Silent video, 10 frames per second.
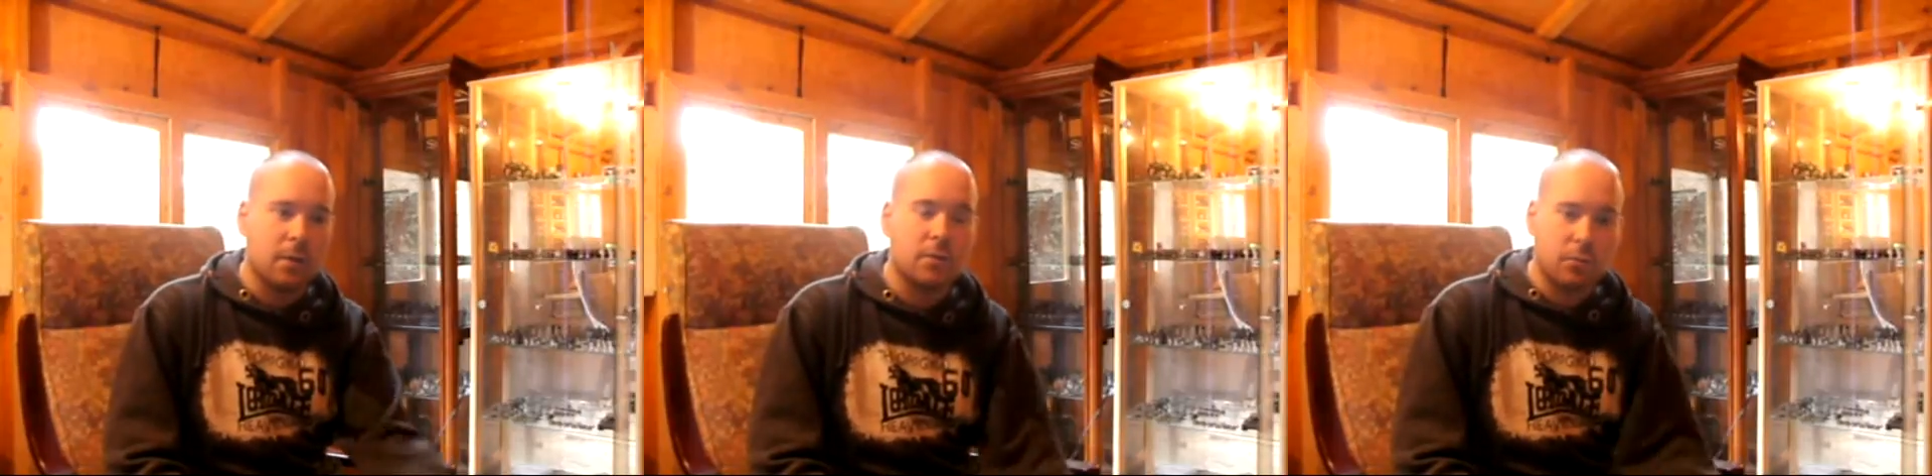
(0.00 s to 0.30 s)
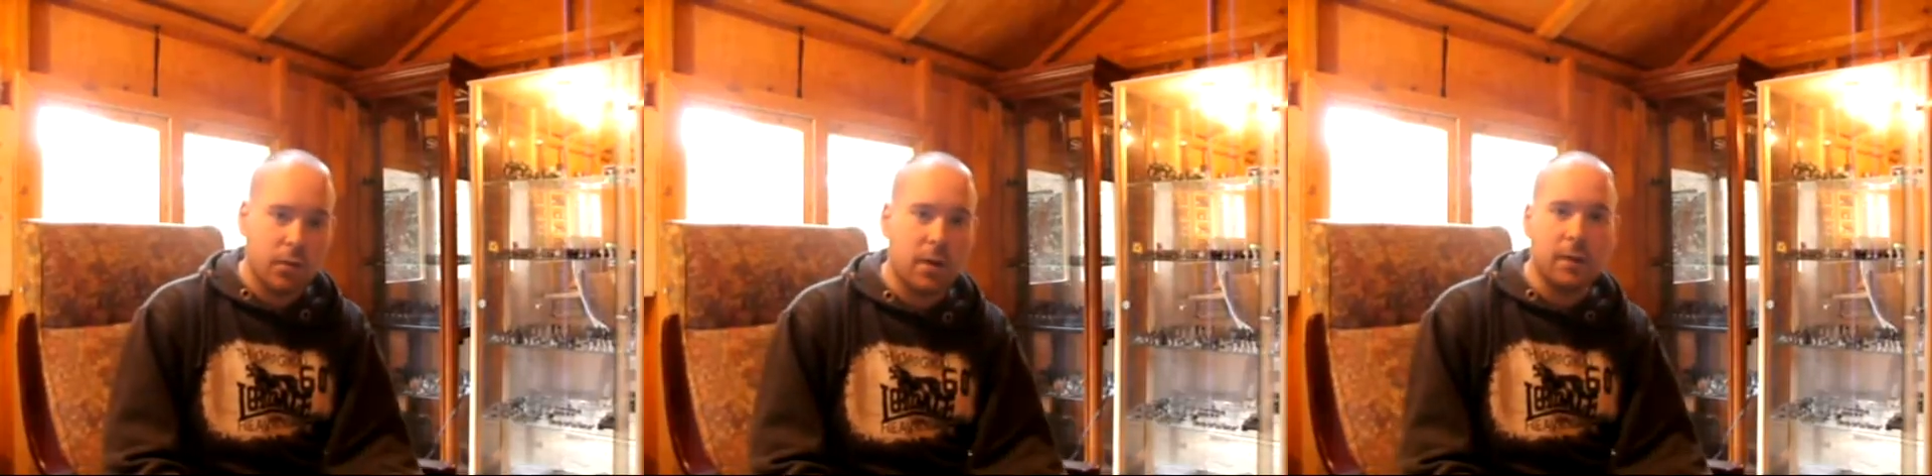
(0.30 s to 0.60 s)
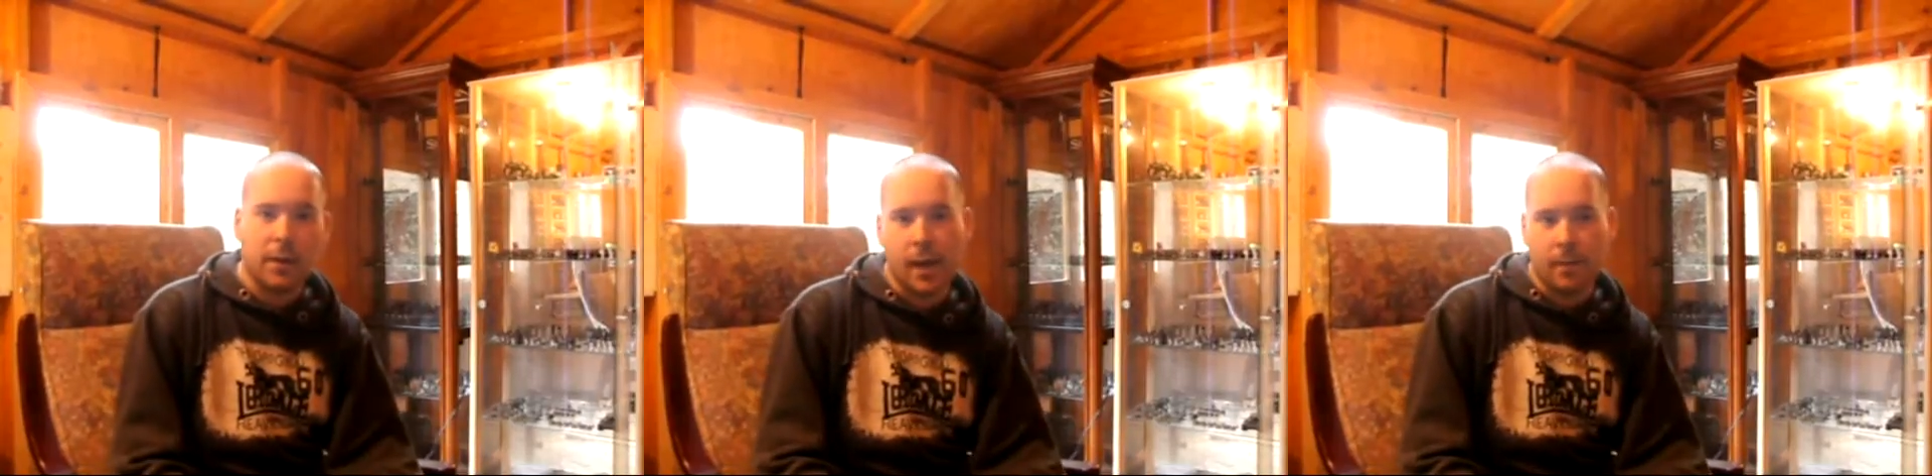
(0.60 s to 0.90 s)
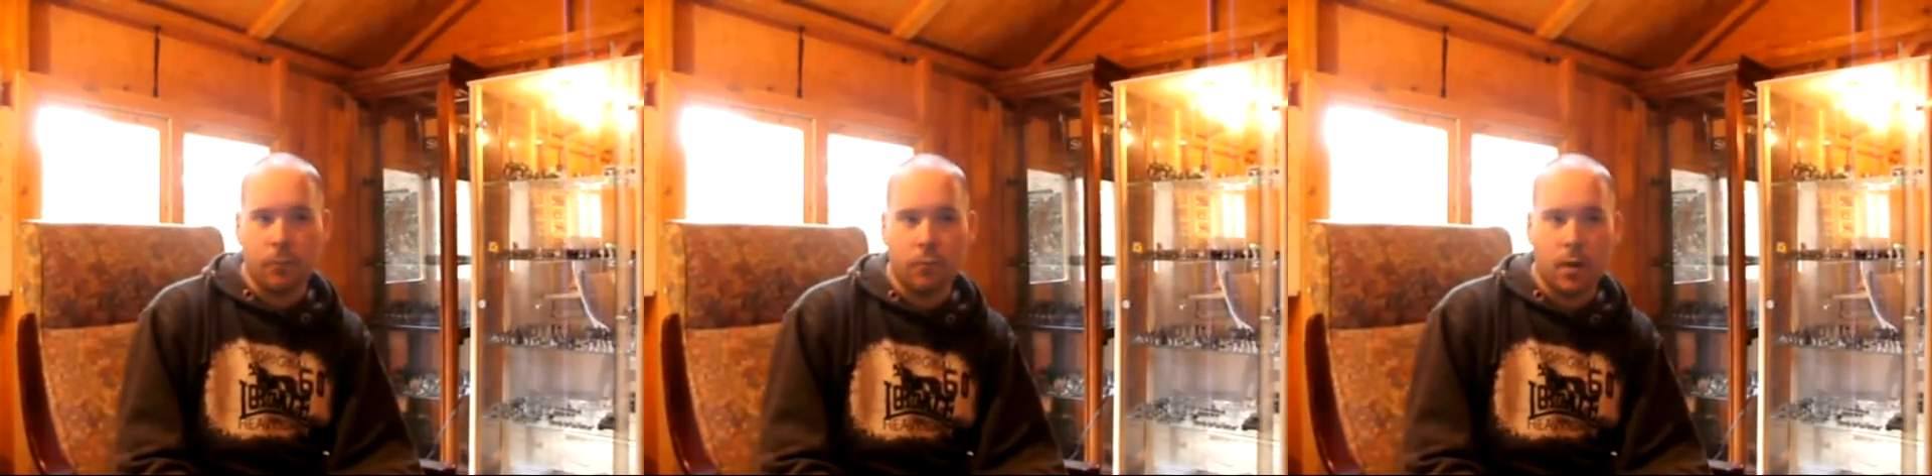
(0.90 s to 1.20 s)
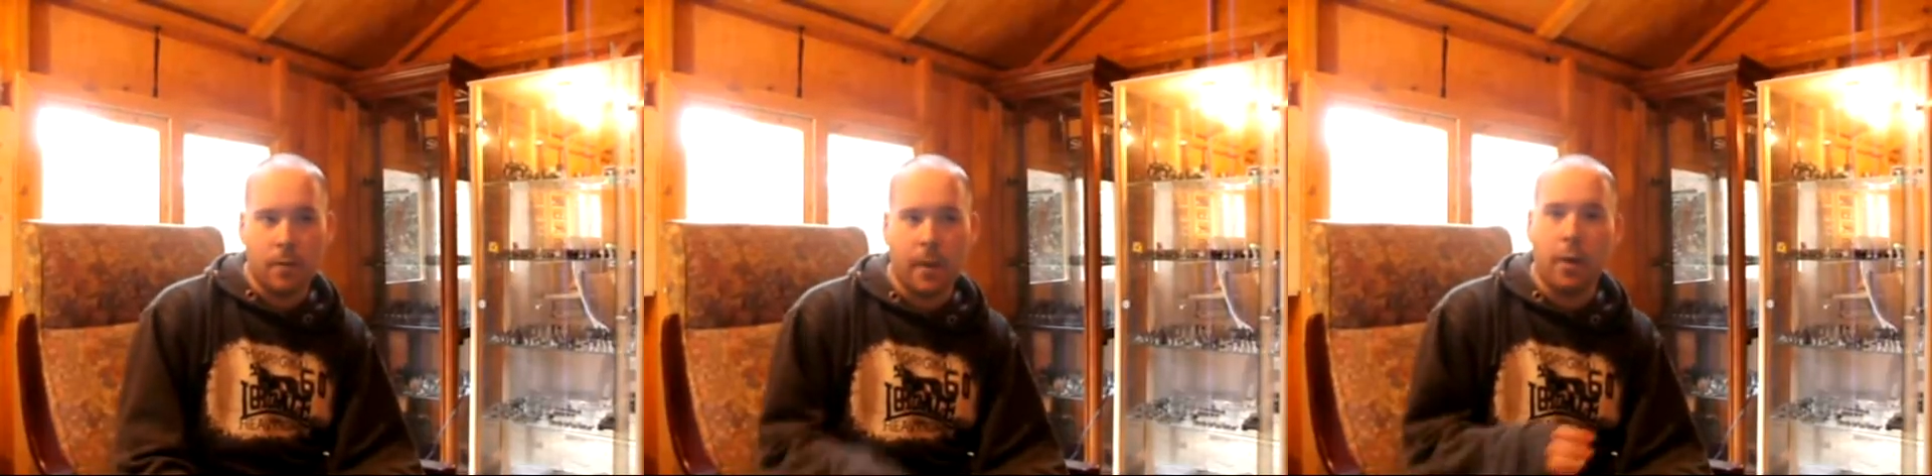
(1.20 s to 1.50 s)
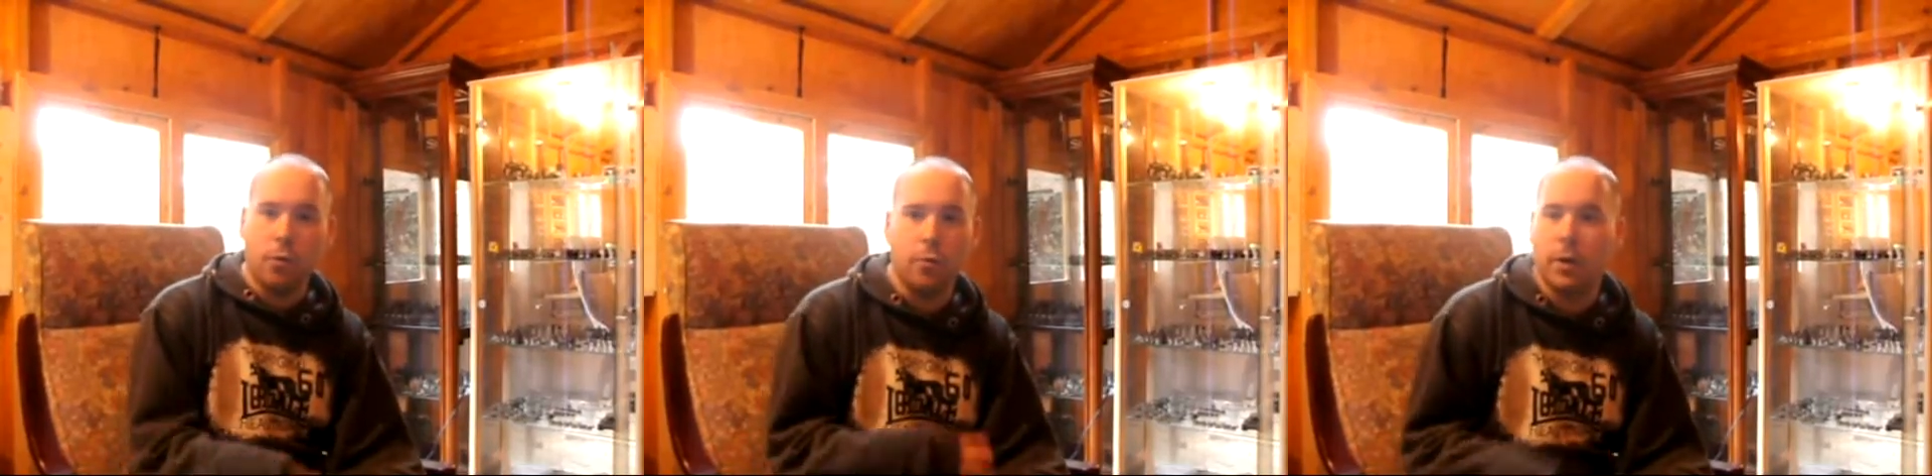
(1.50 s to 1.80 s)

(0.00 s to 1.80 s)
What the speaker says: So really the game went about who